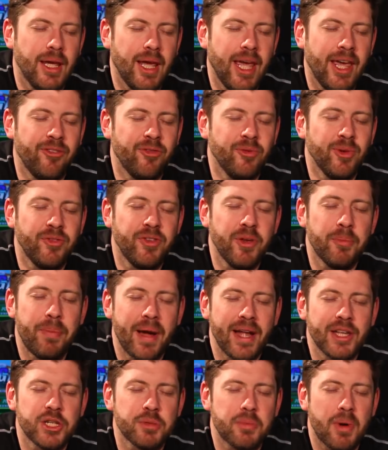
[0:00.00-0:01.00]
Even if you
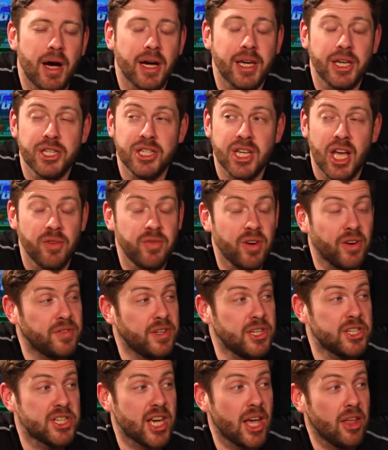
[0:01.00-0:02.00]
benchmark yourself off
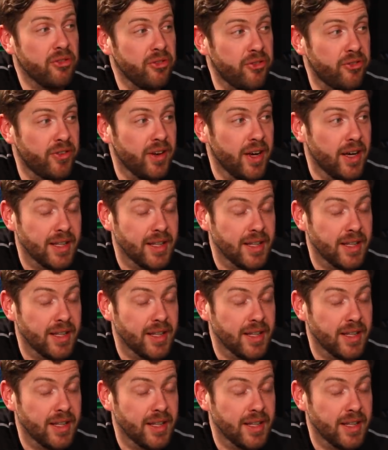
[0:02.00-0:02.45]
yourself,